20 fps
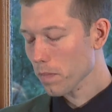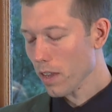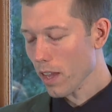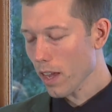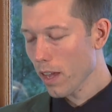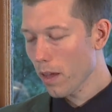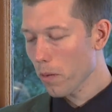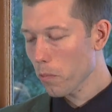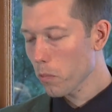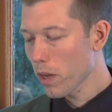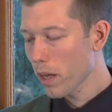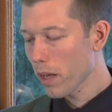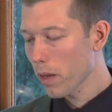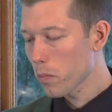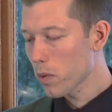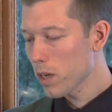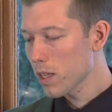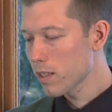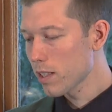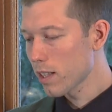It
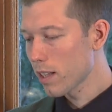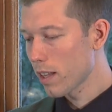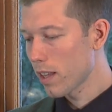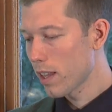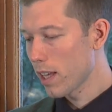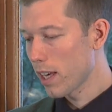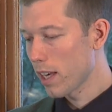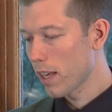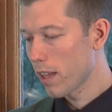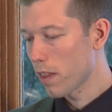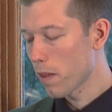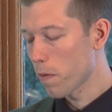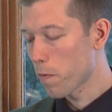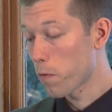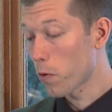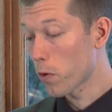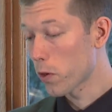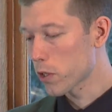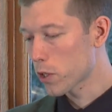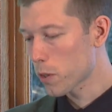wasn't the
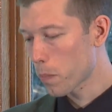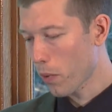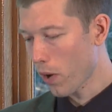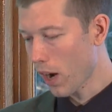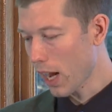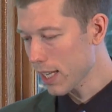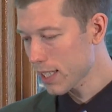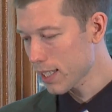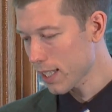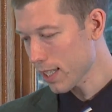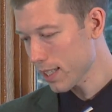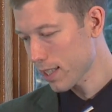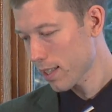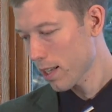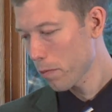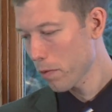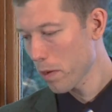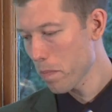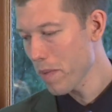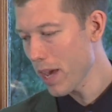forced process that
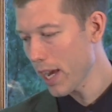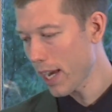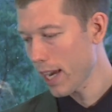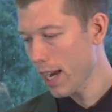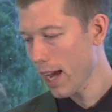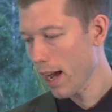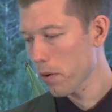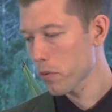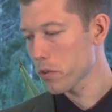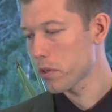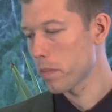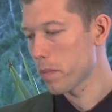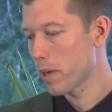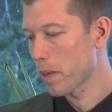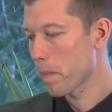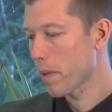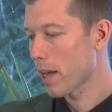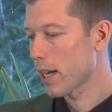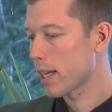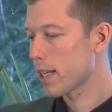we make it out to be
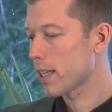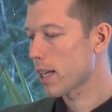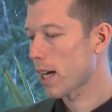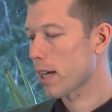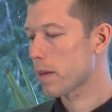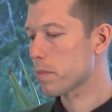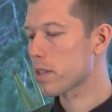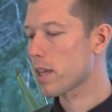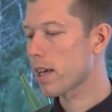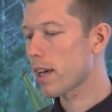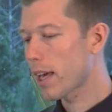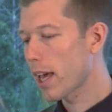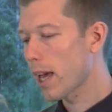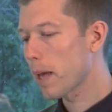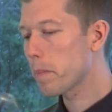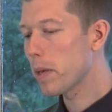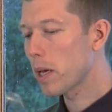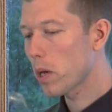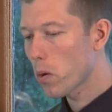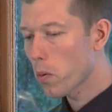many times. It can
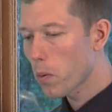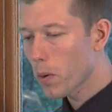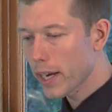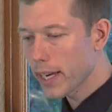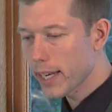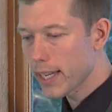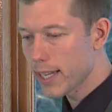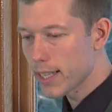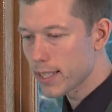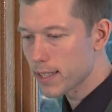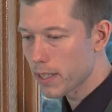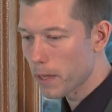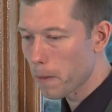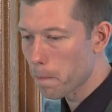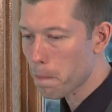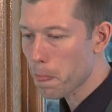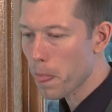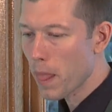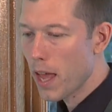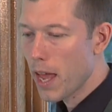be quite easy.
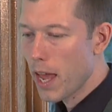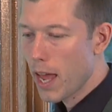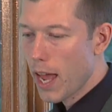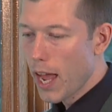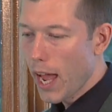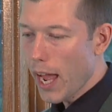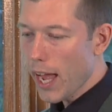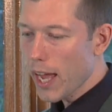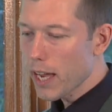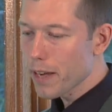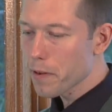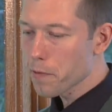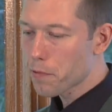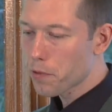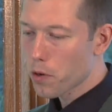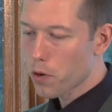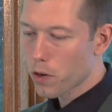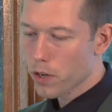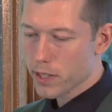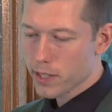And of
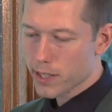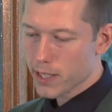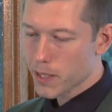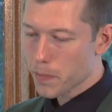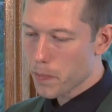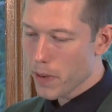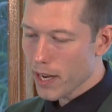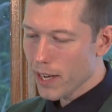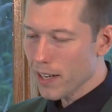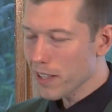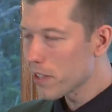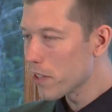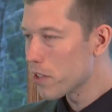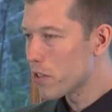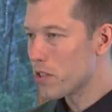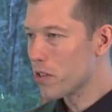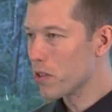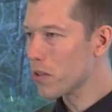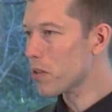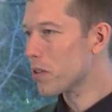course, it's better to
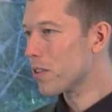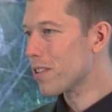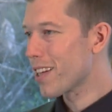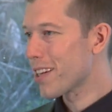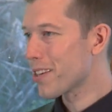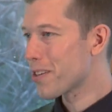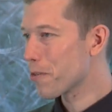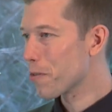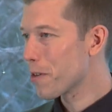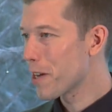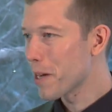do than to read